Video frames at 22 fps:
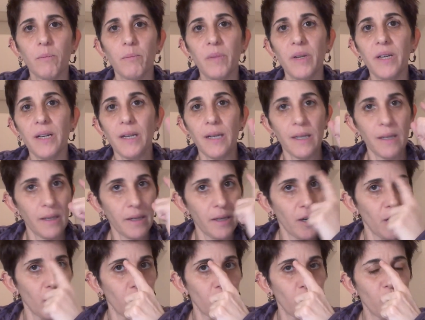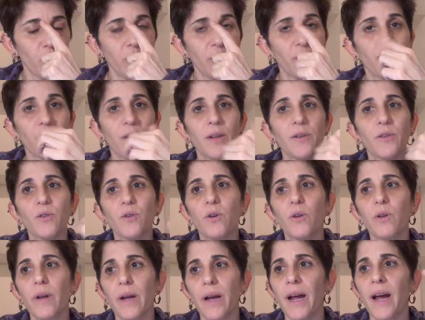be in their
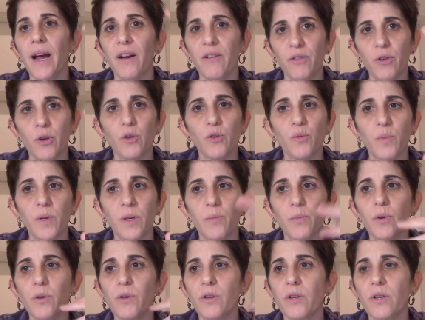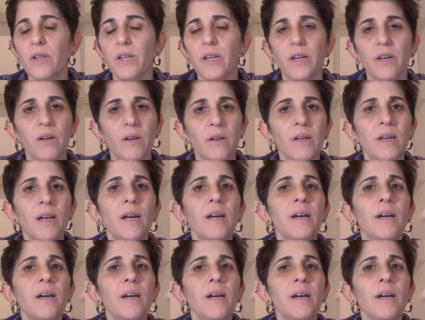prefrontal. I have those people, so they're